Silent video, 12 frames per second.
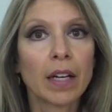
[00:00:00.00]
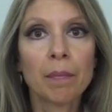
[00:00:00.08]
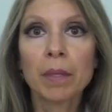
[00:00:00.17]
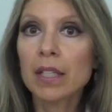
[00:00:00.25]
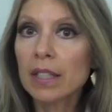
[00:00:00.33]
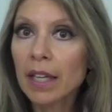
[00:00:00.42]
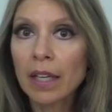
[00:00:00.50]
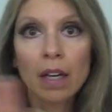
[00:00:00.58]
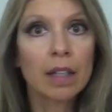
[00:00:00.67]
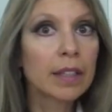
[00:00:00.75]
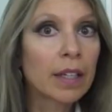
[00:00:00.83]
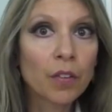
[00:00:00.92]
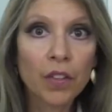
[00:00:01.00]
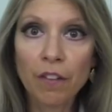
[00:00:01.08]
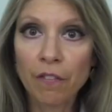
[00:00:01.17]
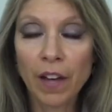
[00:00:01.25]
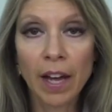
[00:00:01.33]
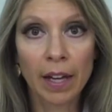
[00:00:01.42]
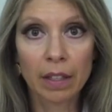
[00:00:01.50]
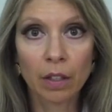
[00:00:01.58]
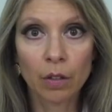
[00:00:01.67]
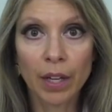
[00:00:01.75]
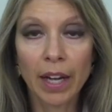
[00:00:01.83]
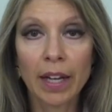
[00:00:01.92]
Now, I'm not saying unhealthy fat,
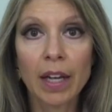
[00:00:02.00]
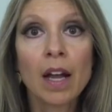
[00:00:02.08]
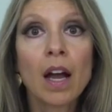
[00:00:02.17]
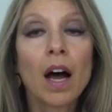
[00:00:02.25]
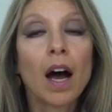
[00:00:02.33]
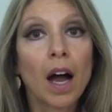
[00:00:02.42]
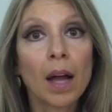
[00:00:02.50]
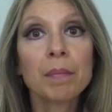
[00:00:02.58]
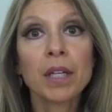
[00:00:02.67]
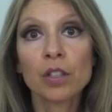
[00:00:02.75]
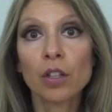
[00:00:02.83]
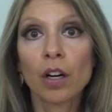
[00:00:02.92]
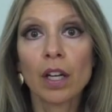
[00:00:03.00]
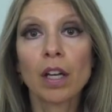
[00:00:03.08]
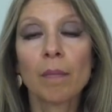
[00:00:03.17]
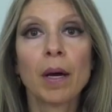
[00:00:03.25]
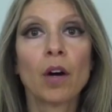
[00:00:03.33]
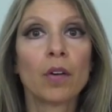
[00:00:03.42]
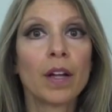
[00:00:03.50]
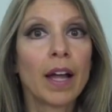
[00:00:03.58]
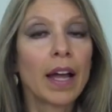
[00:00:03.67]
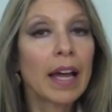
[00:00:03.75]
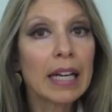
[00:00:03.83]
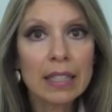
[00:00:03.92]
okay? I'm not talking about
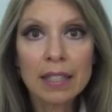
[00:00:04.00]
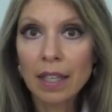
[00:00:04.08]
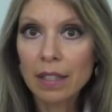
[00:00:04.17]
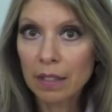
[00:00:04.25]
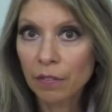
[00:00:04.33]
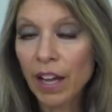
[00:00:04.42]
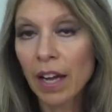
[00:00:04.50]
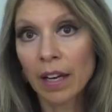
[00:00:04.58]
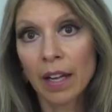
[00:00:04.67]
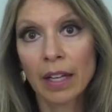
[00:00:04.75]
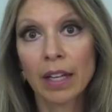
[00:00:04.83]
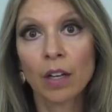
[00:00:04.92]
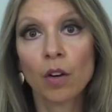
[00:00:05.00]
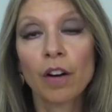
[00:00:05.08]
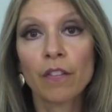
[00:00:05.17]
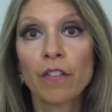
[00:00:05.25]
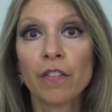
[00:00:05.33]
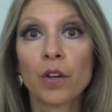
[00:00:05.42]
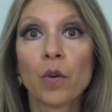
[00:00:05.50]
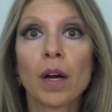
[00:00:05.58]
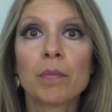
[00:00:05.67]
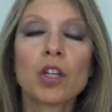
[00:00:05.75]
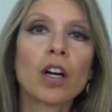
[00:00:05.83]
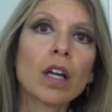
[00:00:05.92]
excess fat hanging off of you.
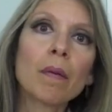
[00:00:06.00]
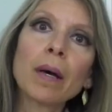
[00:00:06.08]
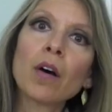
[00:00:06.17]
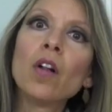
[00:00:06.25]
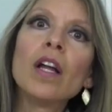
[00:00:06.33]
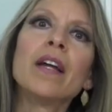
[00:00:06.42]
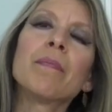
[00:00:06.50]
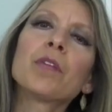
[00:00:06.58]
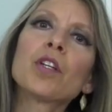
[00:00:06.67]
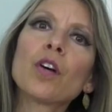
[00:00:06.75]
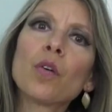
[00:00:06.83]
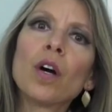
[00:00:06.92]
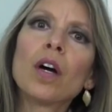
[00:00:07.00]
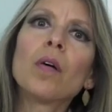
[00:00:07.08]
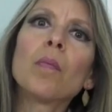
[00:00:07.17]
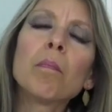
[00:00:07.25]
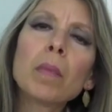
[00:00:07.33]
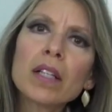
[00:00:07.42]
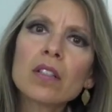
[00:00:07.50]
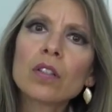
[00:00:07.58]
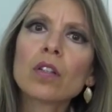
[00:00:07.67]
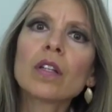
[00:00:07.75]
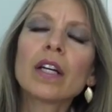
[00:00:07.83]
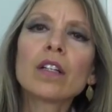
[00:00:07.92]
I'm talking about, you know,
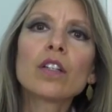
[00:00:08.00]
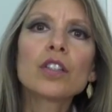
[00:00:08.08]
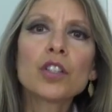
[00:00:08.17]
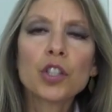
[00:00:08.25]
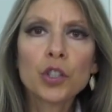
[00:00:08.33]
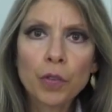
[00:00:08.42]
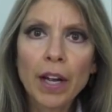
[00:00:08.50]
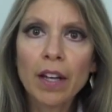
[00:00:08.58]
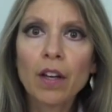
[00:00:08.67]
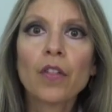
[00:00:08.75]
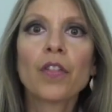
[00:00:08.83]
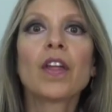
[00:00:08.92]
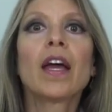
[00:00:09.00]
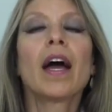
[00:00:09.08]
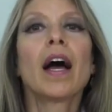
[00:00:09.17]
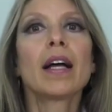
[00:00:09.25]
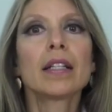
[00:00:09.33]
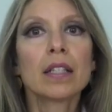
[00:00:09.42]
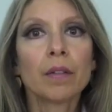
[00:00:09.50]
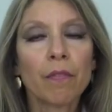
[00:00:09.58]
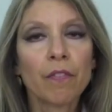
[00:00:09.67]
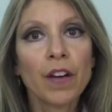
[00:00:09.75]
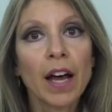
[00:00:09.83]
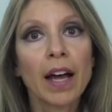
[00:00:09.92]
muscle and good strength and some
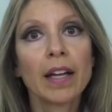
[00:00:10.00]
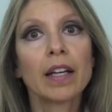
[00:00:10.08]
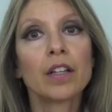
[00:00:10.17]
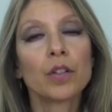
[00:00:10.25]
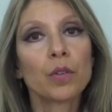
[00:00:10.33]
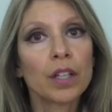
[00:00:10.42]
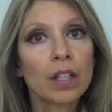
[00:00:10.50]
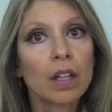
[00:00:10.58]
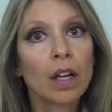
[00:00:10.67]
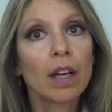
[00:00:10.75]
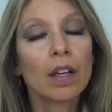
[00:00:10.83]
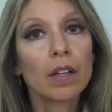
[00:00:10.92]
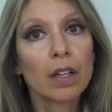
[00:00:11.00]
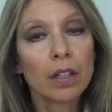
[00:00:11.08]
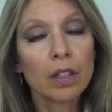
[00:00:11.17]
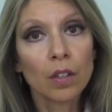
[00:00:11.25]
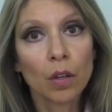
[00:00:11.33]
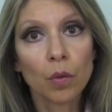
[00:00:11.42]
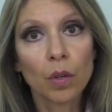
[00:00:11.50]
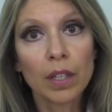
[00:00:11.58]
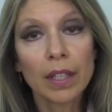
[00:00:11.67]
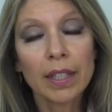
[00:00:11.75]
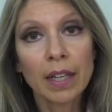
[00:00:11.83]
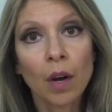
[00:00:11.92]
fat, and you can, you know,
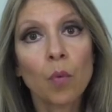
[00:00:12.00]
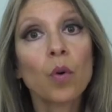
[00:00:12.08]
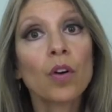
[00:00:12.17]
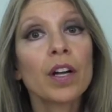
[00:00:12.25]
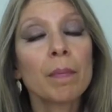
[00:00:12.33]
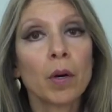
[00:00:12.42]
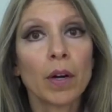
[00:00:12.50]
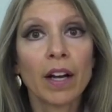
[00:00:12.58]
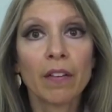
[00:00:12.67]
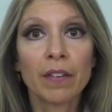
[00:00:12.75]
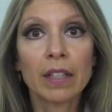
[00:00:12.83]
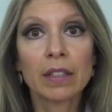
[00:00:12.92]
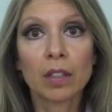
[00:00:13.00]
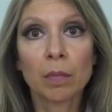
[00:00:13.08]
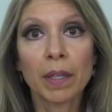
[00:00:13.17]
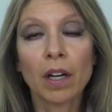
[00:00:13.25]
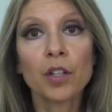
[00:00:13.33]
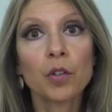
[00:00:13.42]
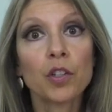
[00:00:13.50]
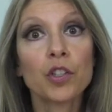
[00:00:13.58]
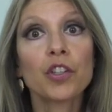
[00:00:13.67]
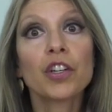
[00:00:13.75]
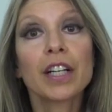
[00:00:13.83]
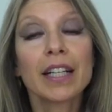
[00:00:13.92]
not worry about having a little bit on you because
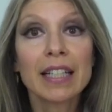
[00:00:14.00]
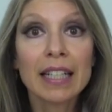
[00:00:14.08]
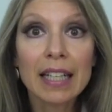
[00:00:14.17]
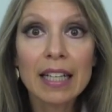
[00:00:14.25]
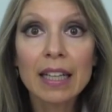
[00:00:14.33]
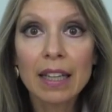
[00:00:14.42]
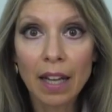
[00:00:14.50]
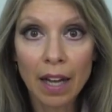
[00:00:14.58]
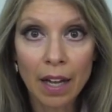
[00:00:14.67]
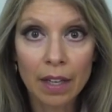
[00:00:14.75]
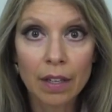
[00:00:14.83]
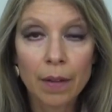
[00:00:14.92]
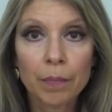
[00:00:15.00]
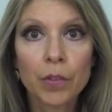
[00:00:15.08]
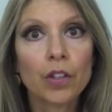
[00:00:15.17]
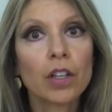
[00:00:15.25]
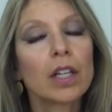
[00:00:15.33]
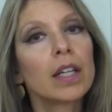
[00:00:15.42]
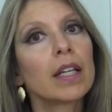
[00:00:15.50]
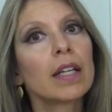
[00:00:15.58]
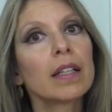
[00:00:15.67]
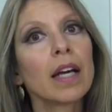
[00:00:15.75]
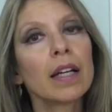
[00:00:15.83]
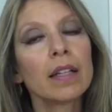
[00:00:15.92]
you're going to need that. You're going to
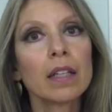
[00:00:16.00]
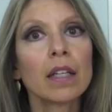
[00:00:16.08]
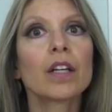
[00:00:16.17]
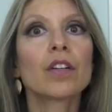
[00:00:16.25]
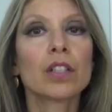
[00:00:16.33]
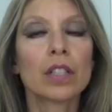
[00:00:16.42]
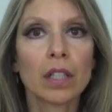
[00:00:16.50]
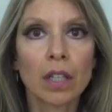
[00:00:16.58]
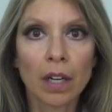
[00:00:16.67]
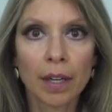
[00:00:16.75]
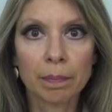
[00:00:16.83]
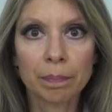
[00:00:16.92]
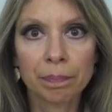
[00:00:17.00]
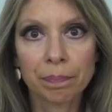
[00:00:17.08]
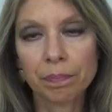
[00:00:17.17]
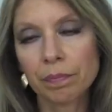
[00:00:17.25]
need that in the years to come.